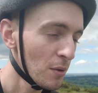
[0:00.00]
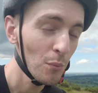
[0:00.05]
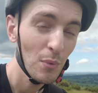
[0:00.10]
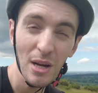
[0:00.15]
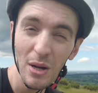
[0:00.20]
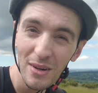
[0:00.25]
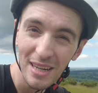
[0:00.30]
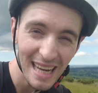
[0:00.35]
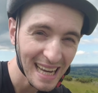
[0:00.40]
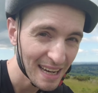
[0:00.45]
We
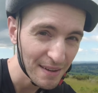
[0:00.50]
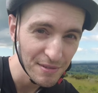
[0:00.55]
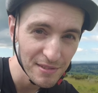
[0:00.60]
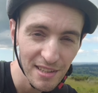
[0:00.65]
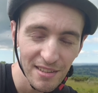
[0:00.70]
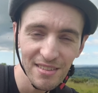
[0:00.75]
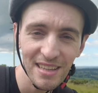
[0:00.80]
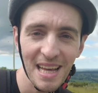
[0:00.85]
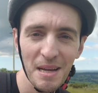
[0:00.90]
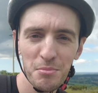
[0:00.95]
don't have
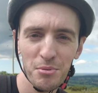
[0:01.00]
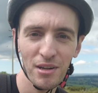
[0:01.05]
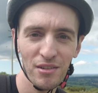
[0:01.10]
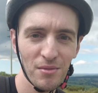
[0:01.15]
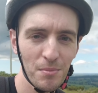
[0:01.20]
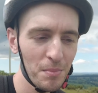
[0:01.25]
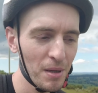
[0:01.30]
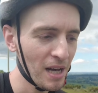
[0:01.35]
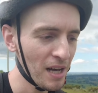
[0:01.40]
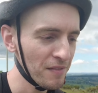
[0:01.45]
to say
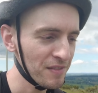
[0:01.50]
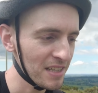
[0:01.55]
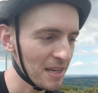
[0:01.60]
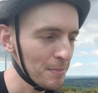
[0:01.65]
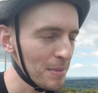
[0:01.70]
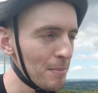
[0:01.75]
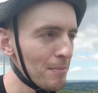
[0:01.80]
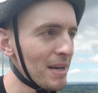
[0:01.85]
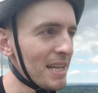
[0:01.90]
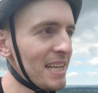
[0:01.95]
present perfect. I
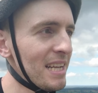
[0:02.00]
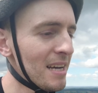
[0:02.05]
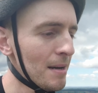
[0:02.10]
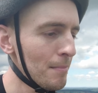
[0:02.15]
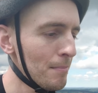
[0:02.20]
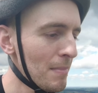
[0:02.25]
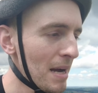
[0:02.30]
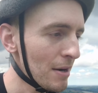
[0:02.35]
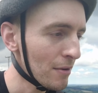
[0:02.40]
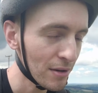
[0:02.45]
mean, many
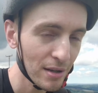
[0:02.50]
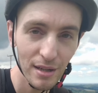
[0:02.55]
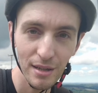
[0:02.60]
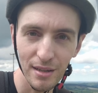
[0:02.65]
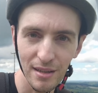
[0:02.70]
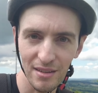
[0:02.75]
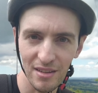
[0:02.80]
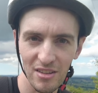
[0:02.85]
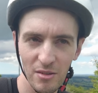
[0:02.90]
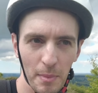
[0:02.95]

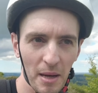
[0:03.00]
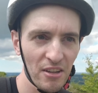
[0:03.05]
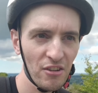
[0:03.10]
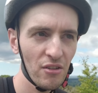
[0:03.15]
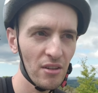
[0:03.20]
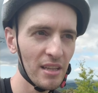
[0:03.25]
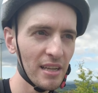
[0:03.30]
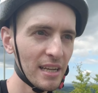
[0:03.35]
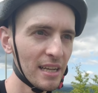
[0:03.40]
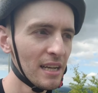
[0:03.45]
Americans
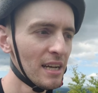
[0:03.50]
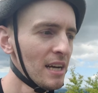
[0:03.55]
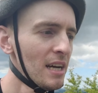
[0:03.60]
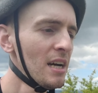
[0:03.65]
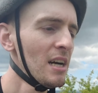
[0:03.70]
especially